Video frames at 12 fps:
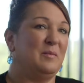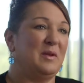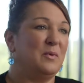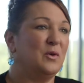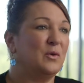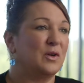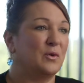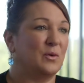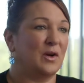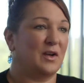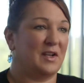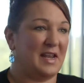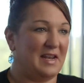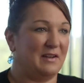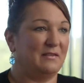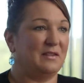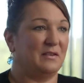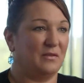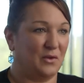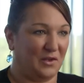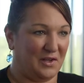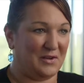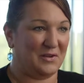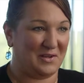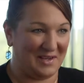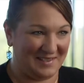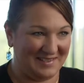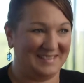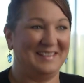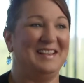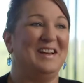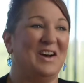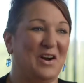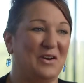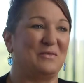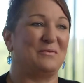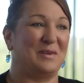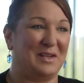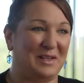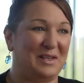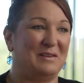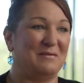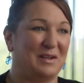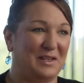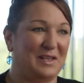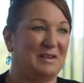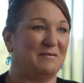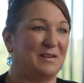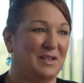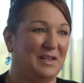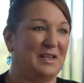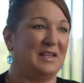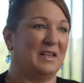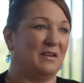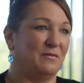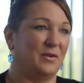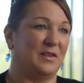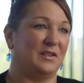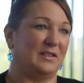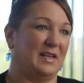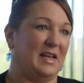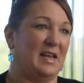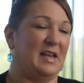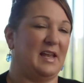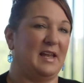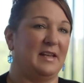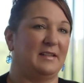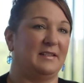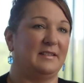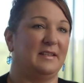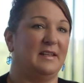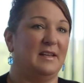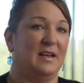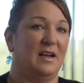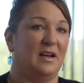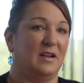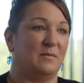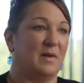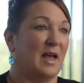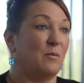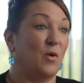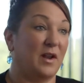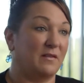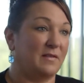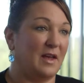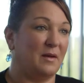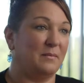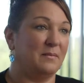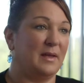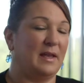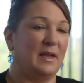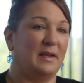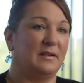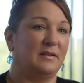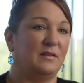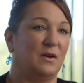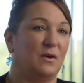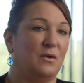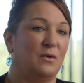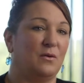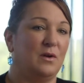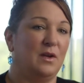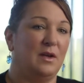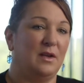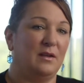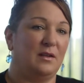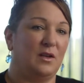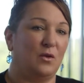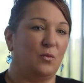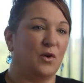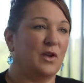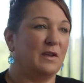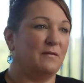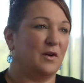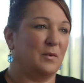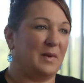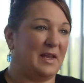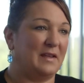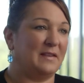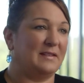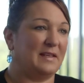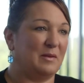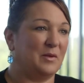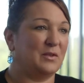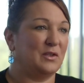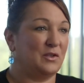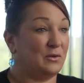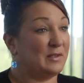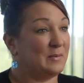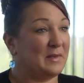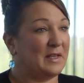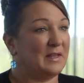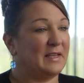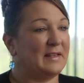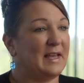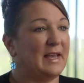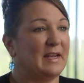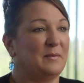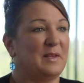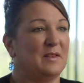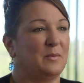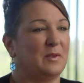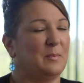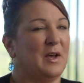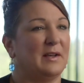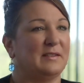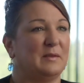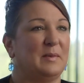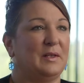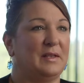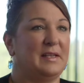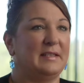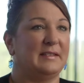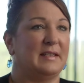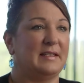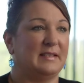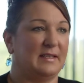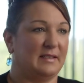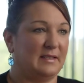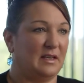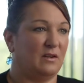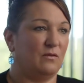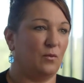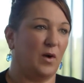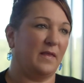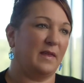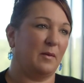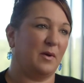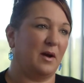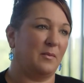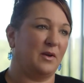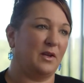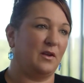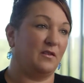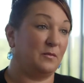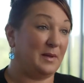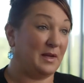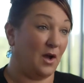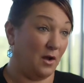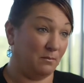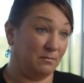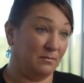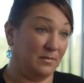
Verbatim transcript: People who are, who are natives of Holyoke are really, really, really in love with their city, and um, I'm one of them. And so, you know, working for a bank that's able to do something like that, I mean, the, the possibilities that existed of what that property could have become